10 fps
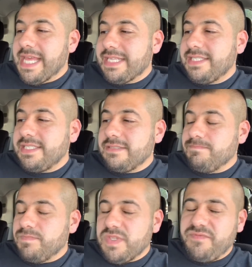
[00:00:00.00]
that's
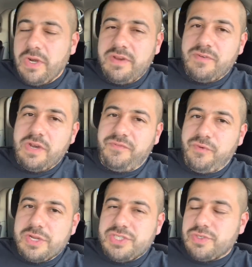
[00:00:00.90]
very, very
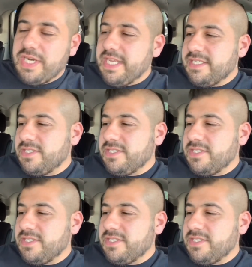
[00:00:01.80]
frustrating.